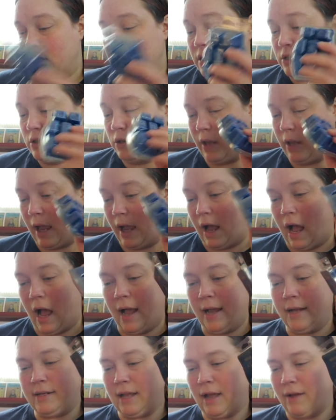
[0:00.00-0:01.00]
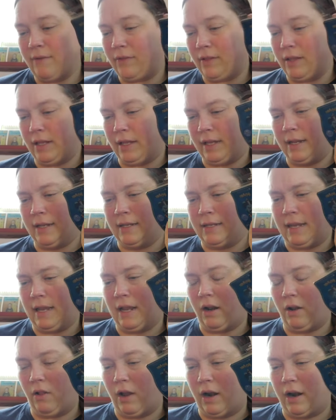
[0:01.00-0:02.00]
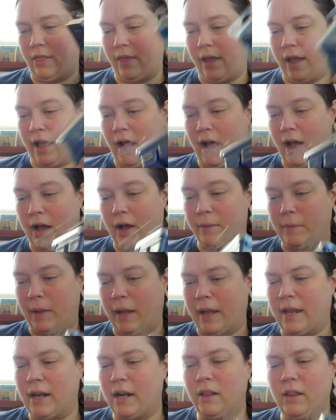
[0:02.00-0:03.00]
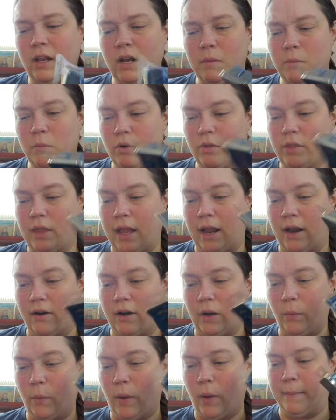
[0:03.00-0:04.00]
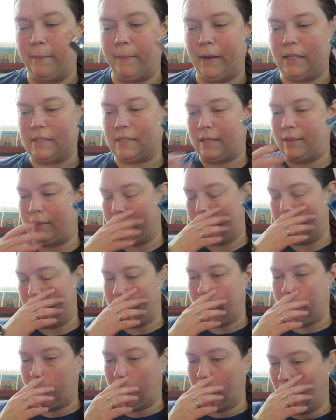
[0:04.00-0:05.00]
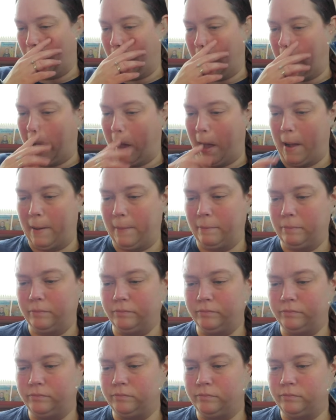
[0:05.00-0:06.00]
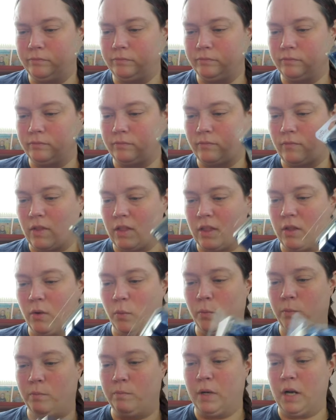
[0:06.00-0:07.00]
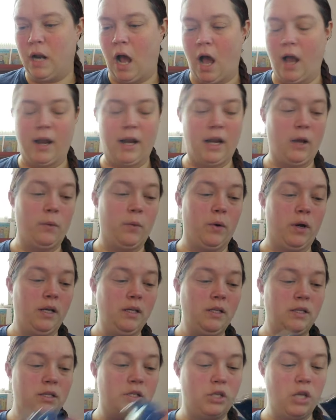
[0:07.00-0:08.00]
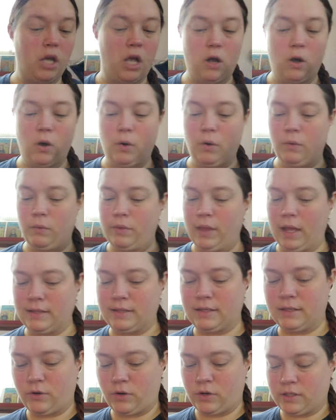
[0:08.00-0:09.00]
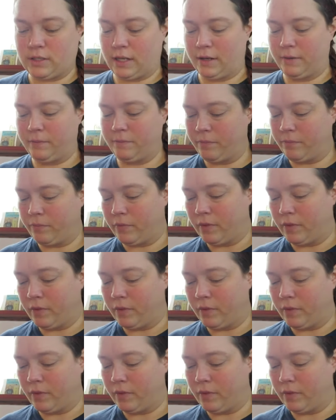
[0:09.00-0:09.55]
So yeah, I definitely can get a lot of that. Um, I get a little more the airy white musk than I do um, the mahogany woods. So that's interesting.